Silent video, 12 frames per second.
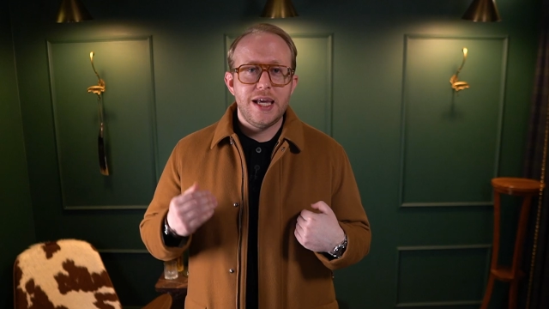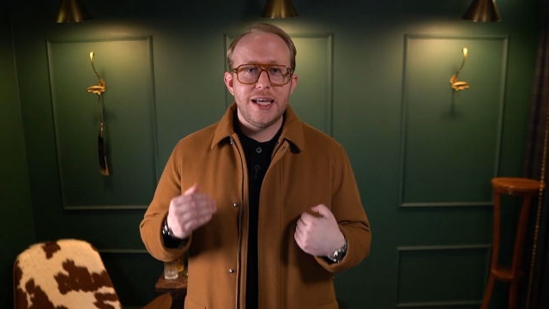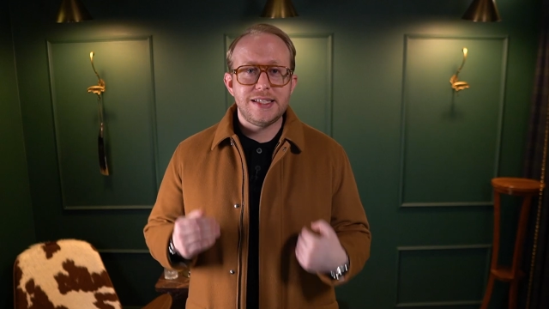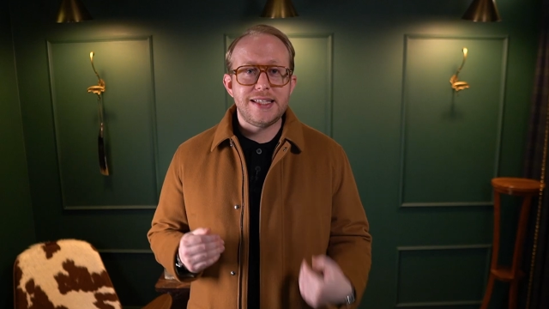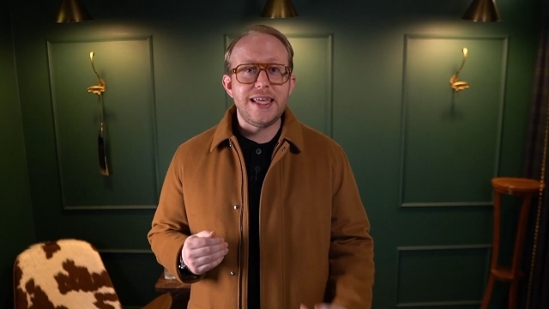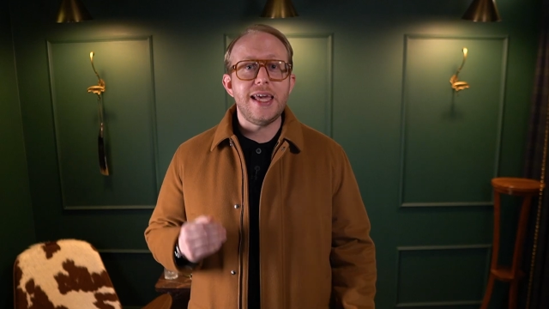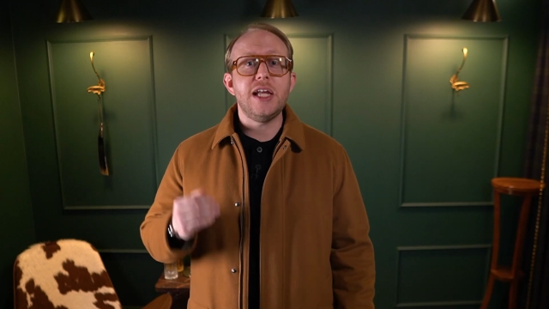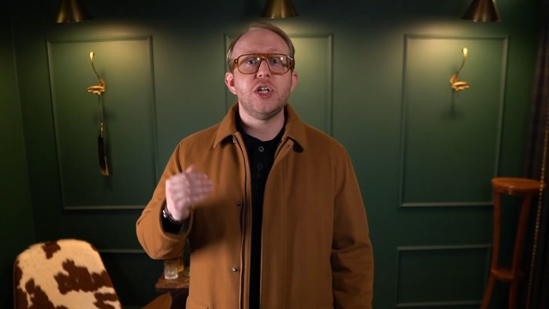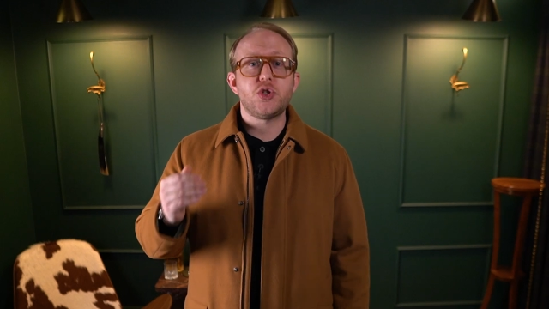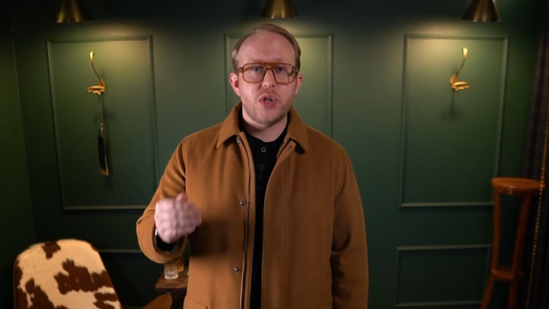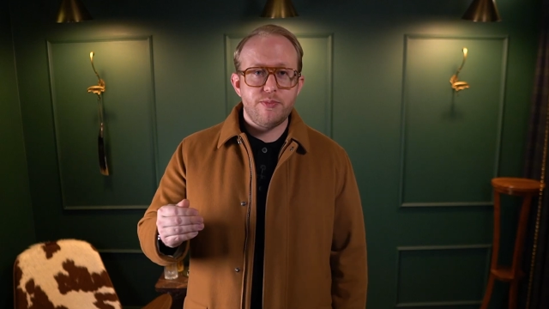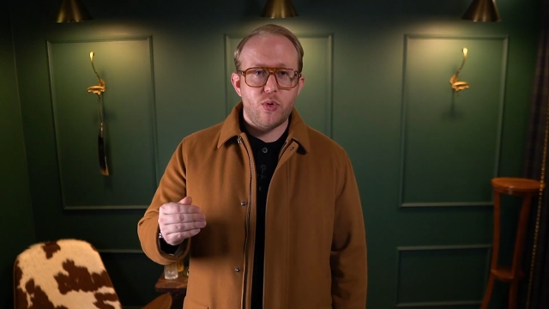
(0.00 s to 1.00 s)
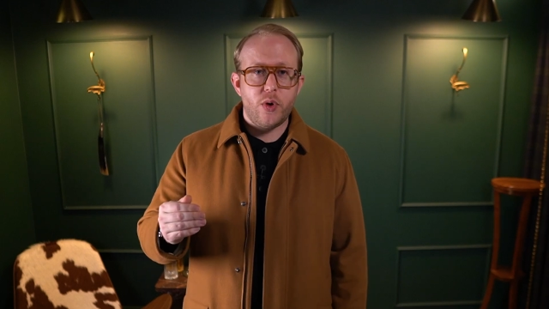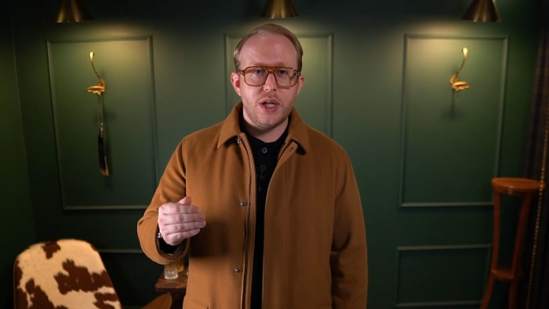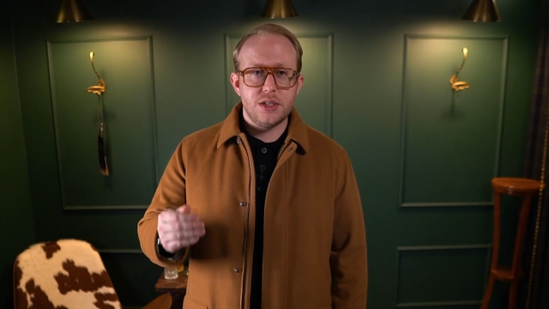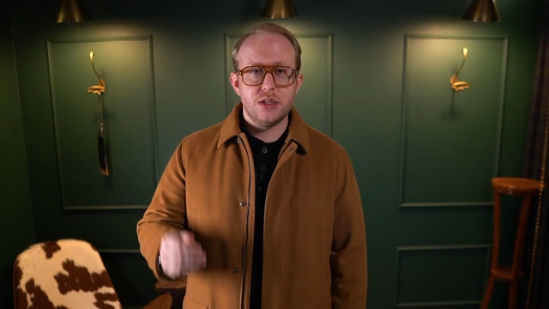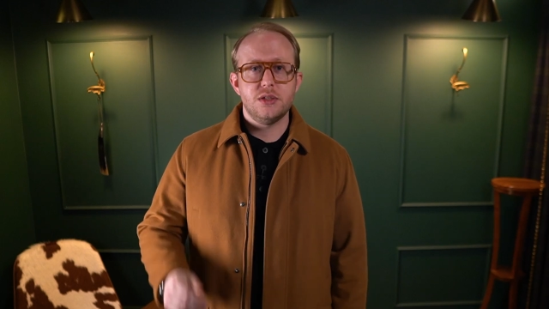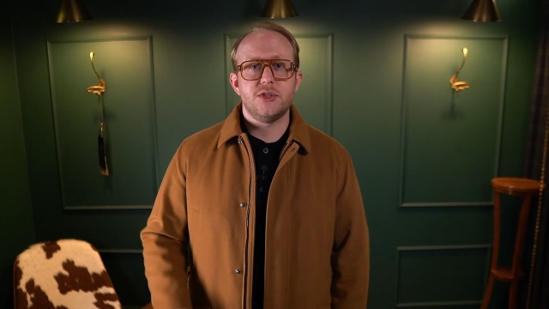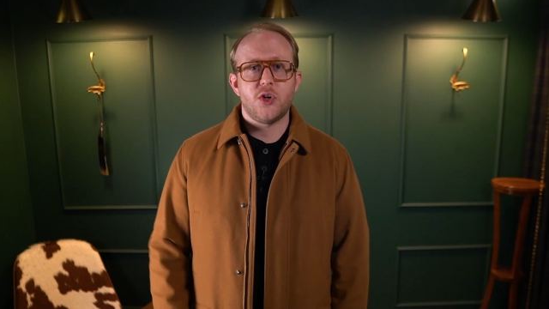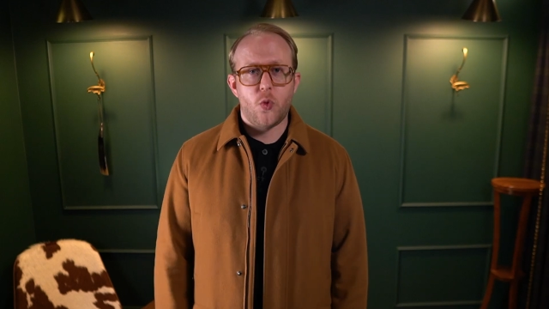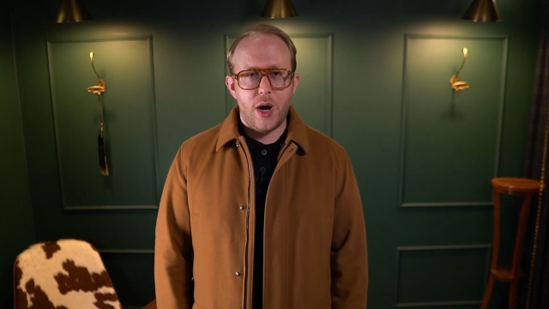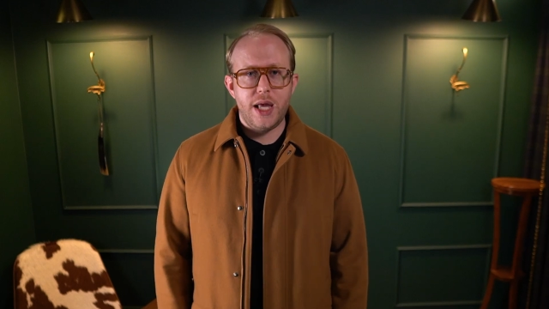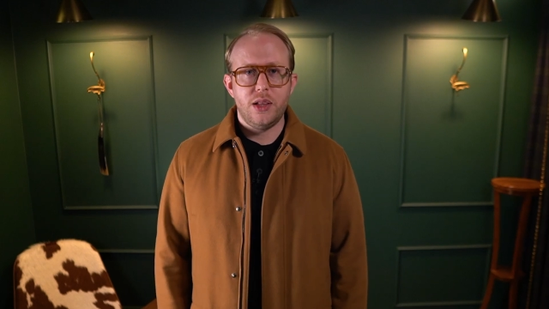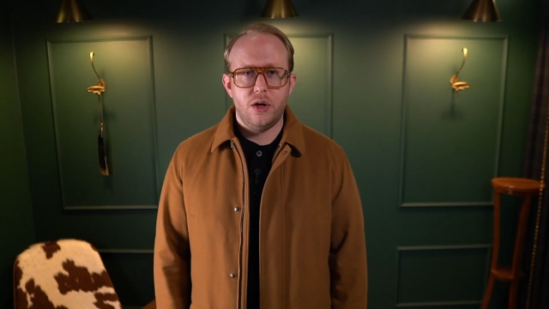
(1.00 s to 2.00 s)
is the entry point to
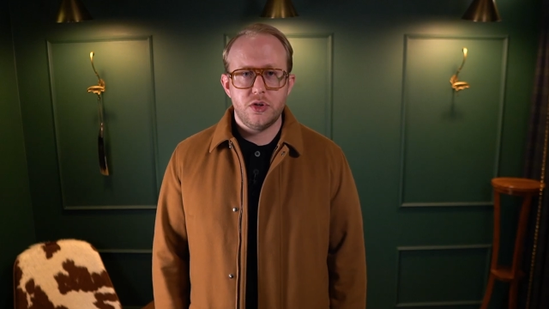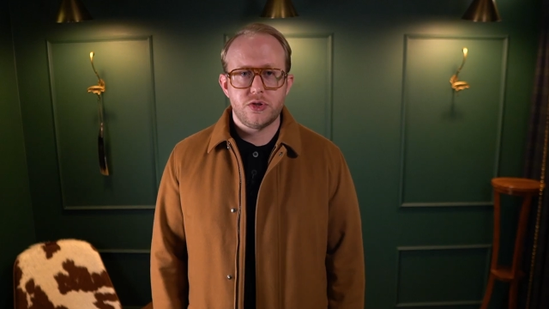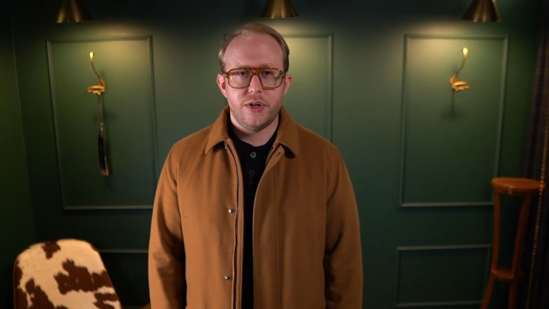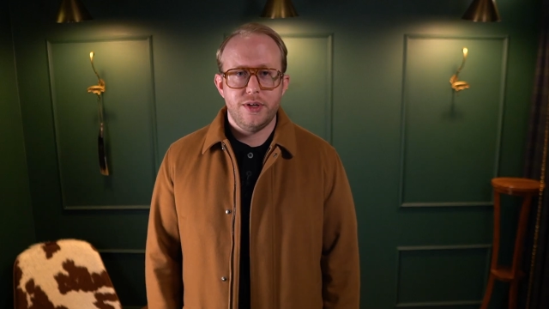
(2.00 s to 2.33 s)
quiet luxury.